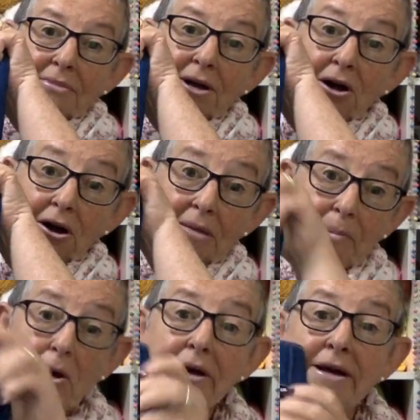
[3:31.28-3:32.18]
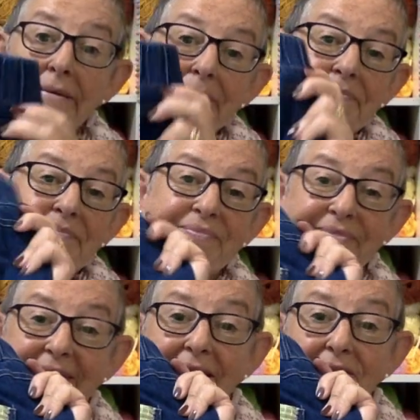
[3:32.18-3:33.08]
I got a pocket
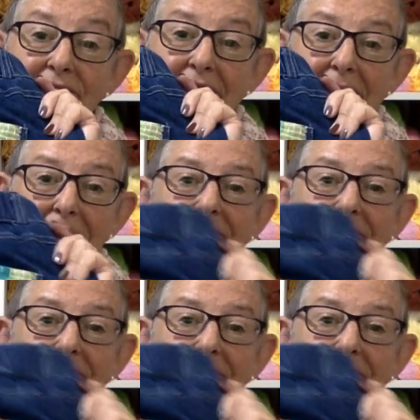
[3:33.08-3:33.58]
out of it.